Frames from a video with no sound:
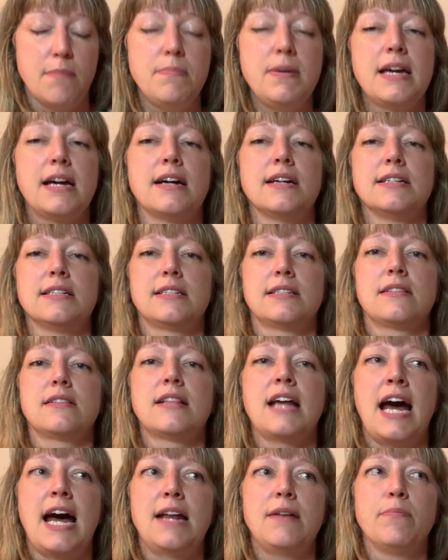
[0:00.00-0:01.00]
because
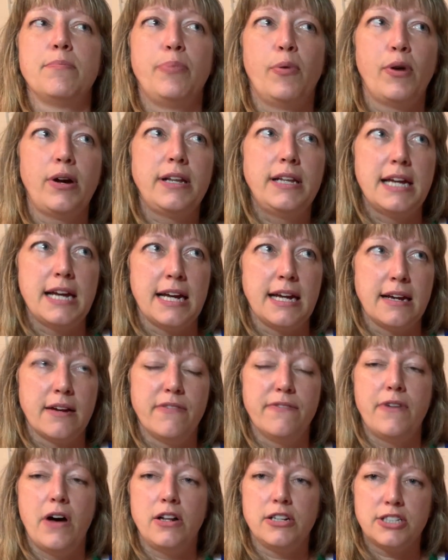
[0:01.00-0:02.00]
that boiling
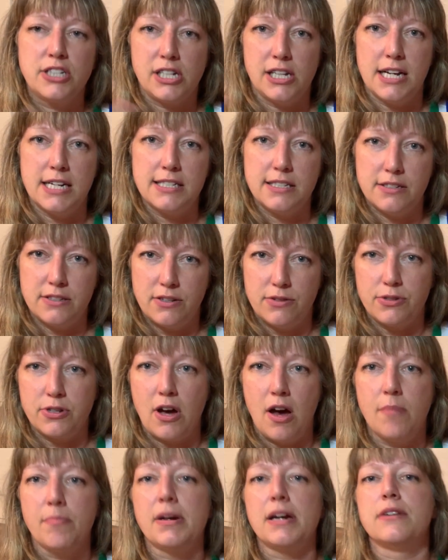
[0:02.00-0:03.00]
volatilizes those
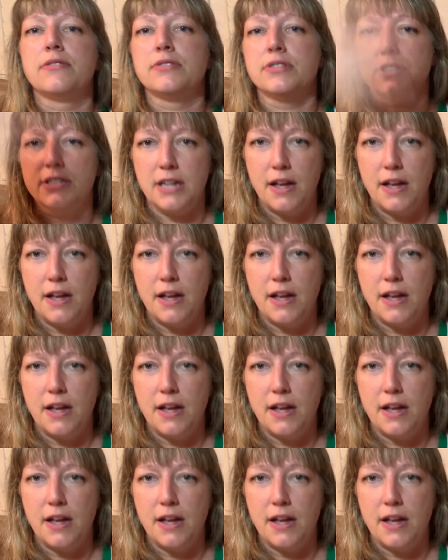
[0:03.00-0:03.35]
compounds